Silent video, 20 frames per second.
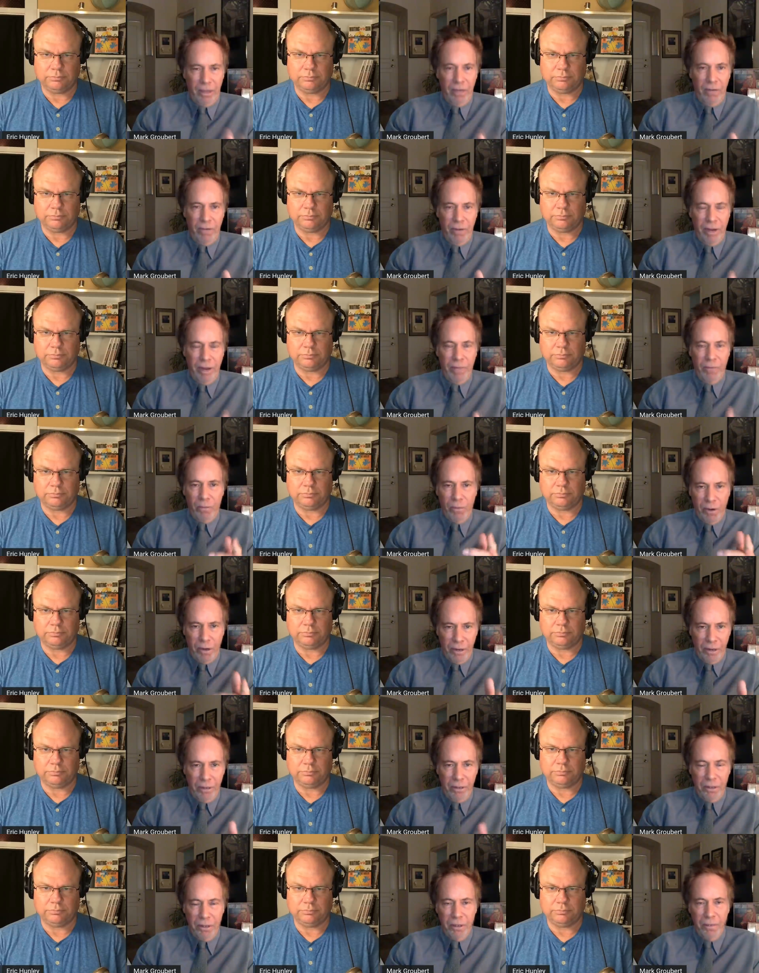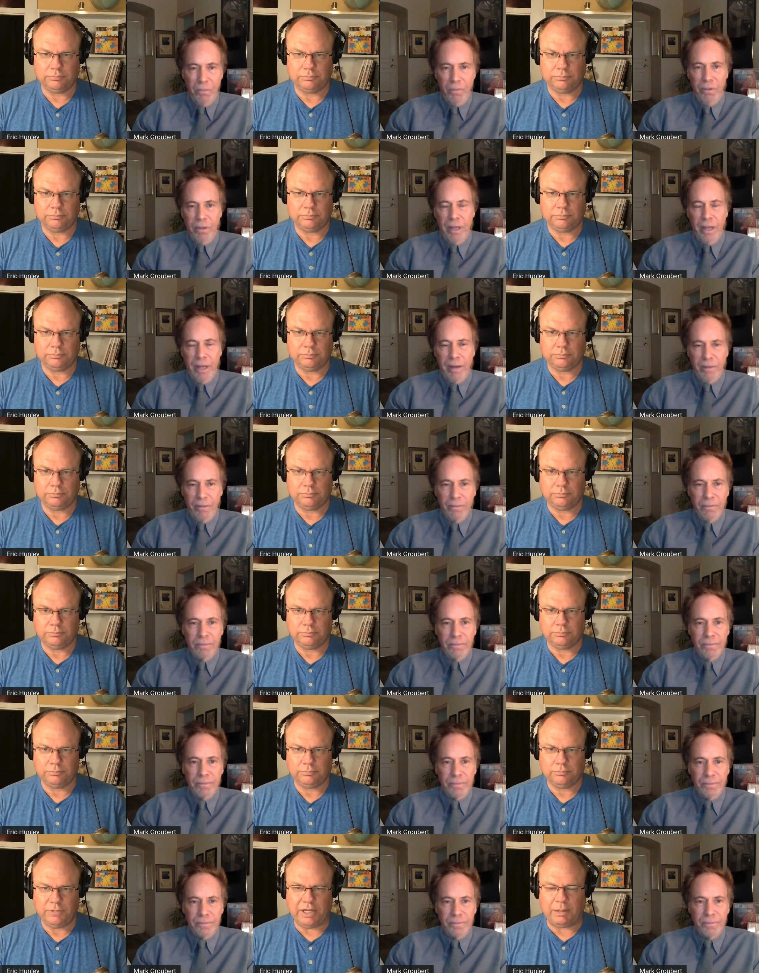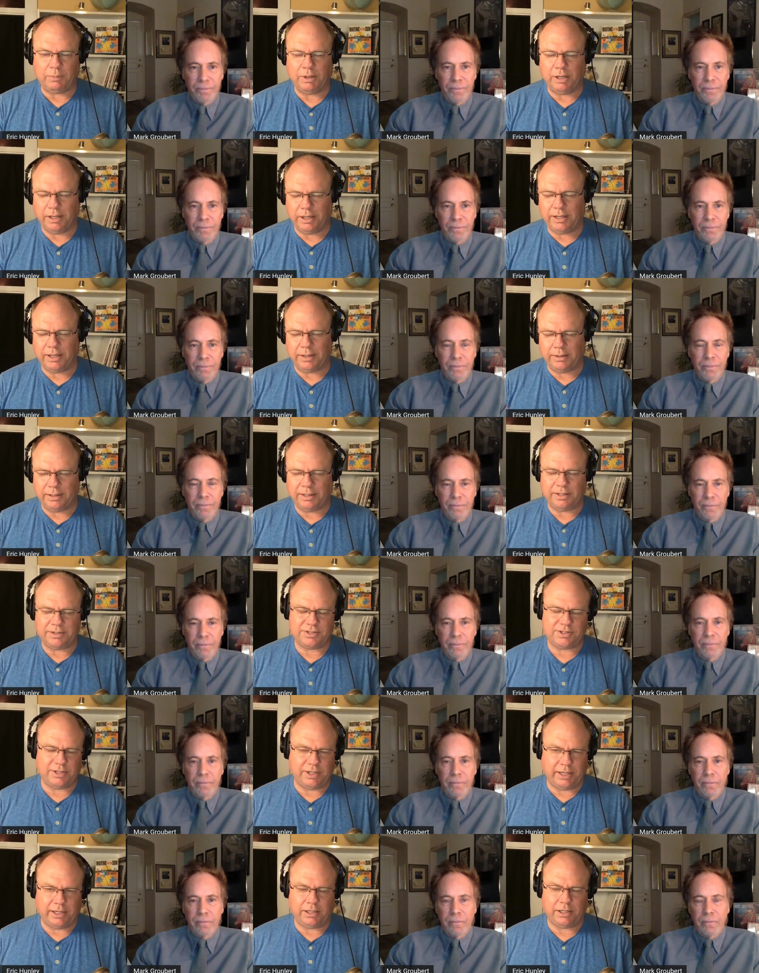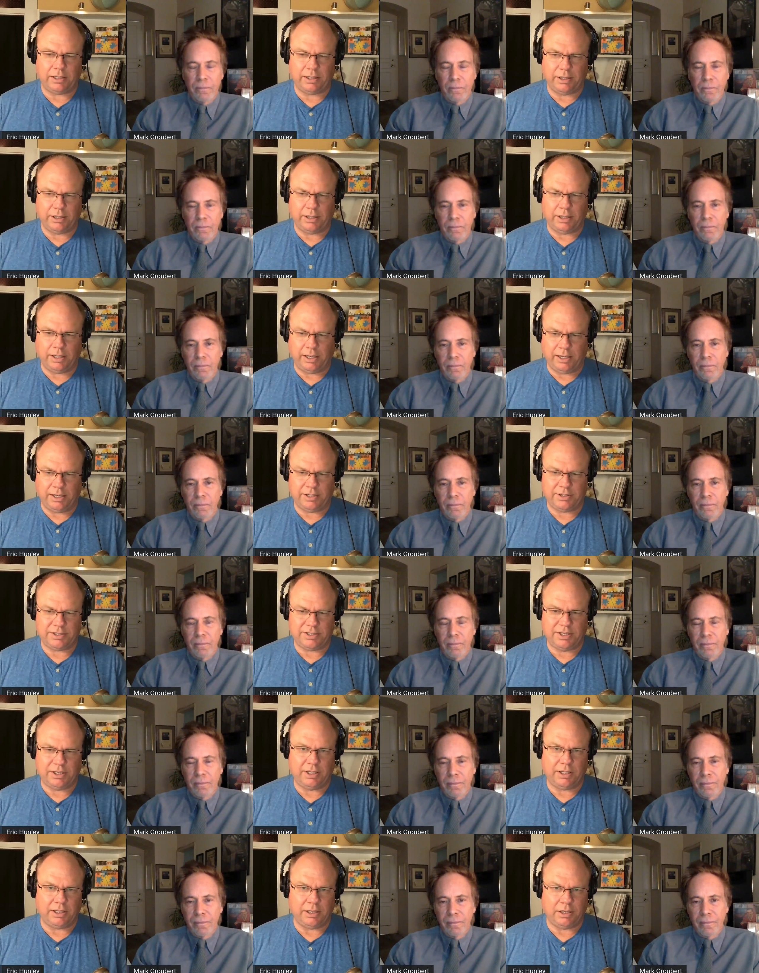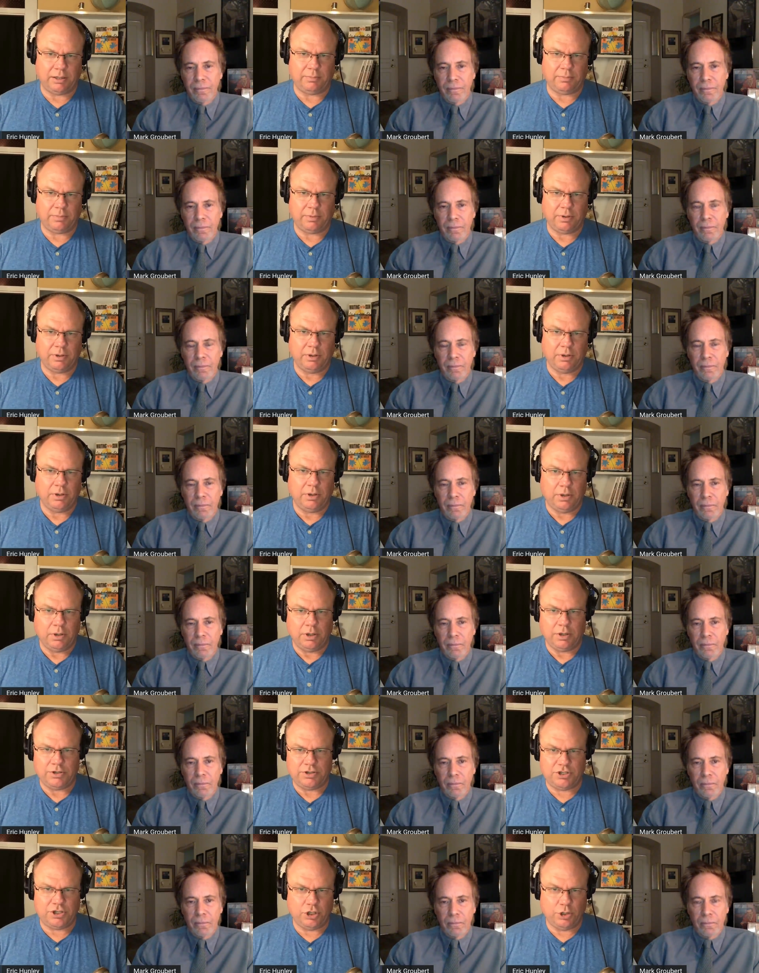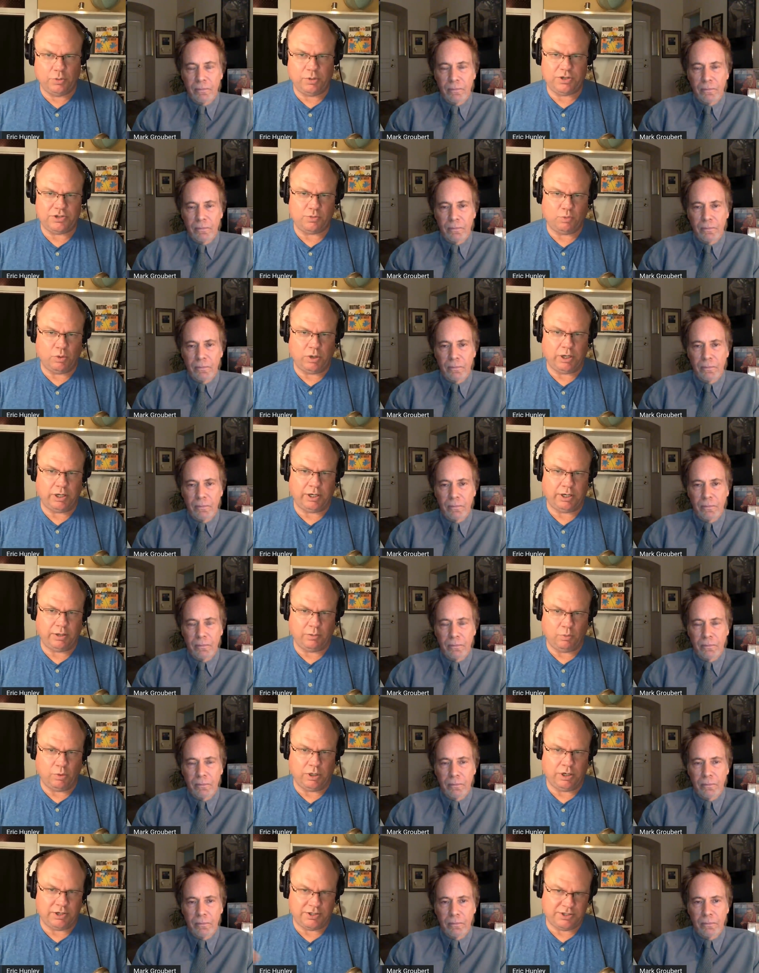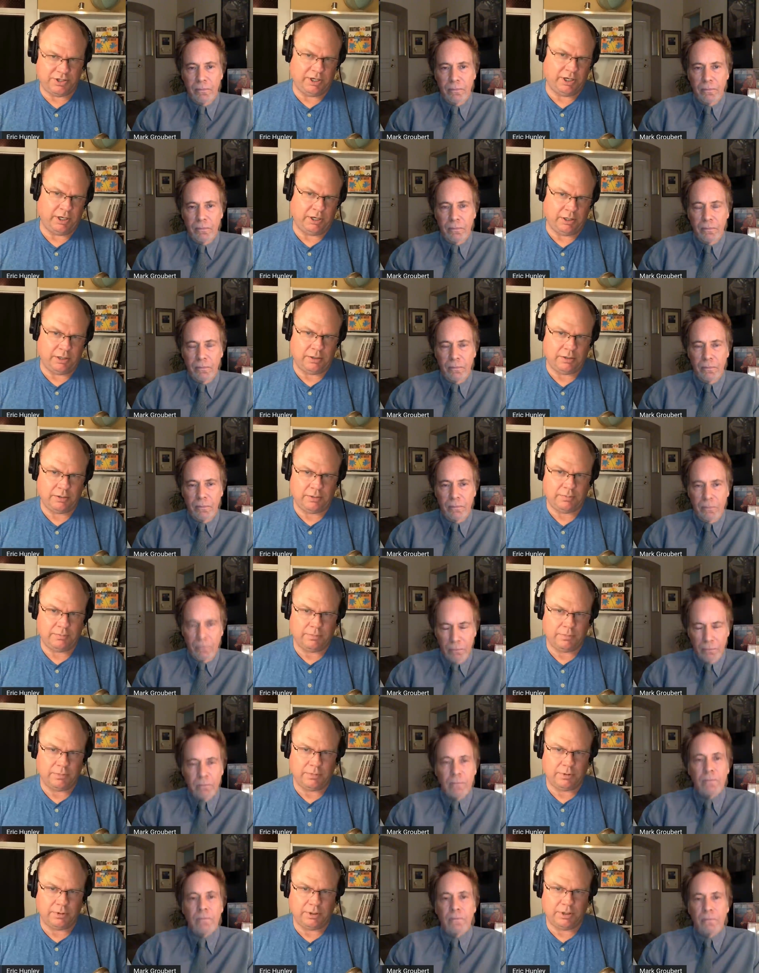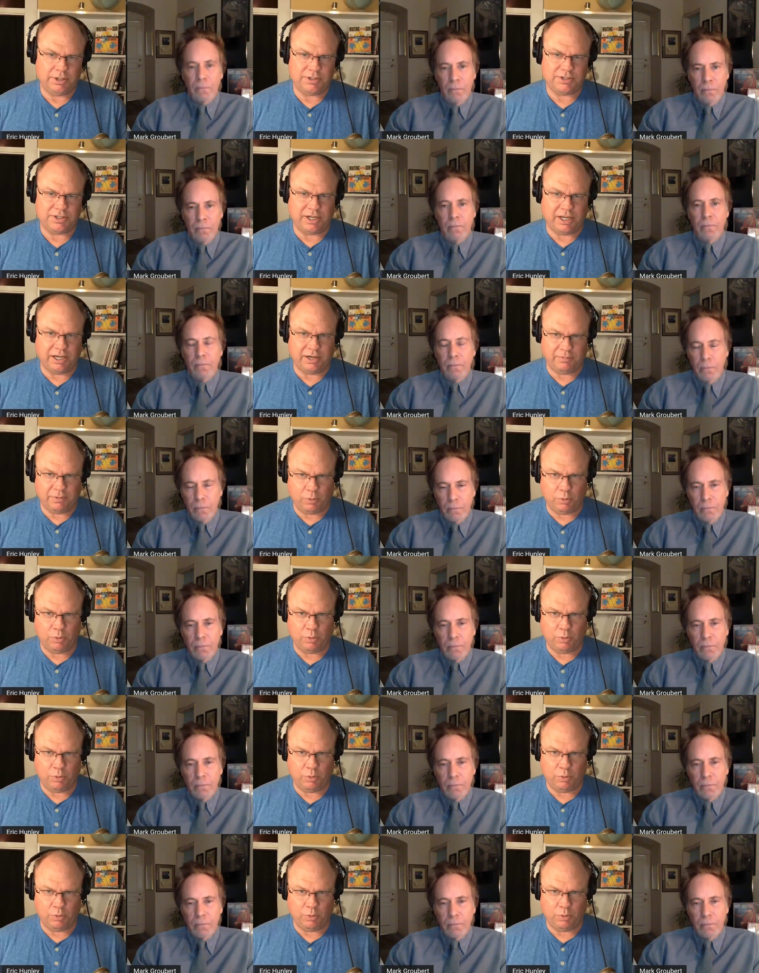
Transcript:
Speaker 1: they grabbed one and did that.
Speaker 2: Yeah, well, it, it's like in uh, IT, um, two is one and one is none. It's mm-hmm. kind of a